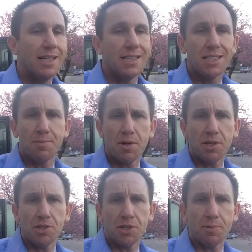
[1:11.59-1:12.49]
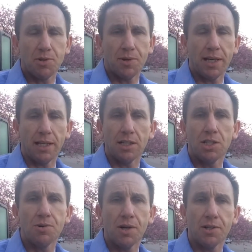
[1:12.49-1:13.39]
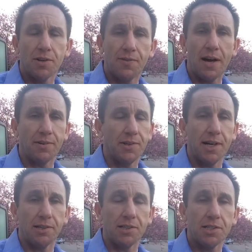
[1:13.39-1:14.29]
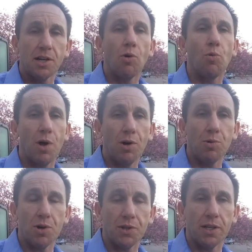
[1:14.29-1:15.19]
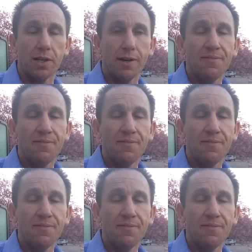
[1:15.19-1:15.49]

It's somewhere usually between $200 to $500, well worth it.